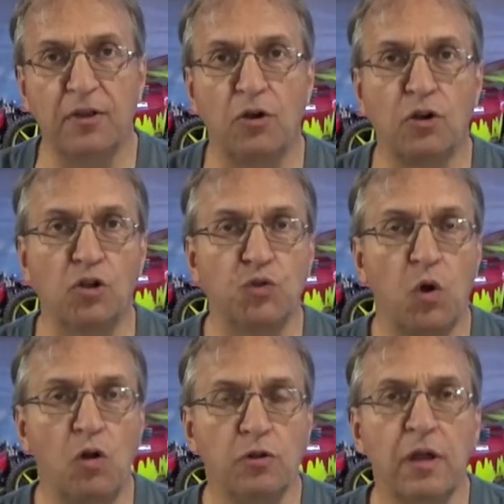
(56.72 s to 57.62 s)
are
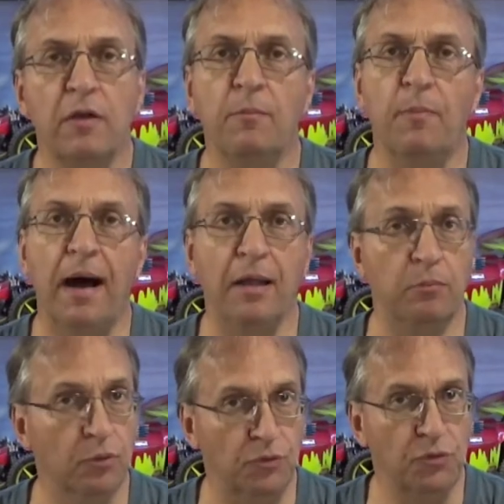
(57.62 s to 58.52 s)
controlled by
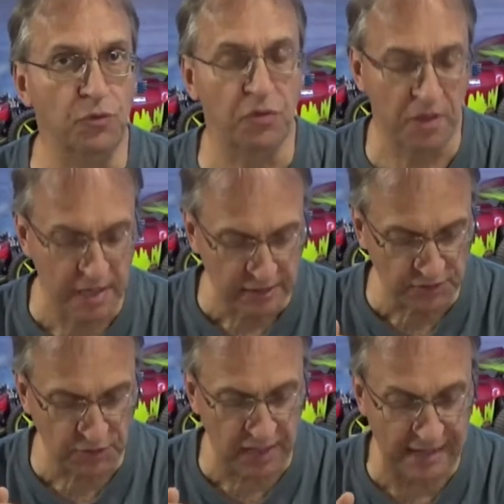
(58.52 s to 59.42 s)
Bluetooth.
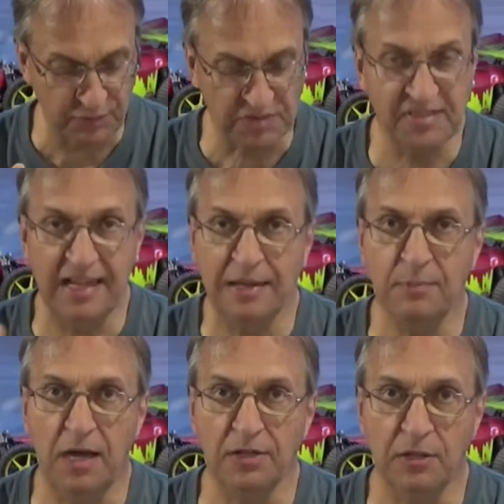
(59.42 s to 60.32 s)
So you'll have to select
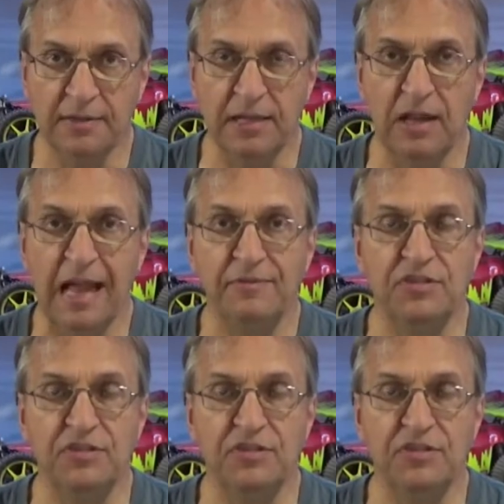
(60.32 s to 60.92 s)
model, then you'll have a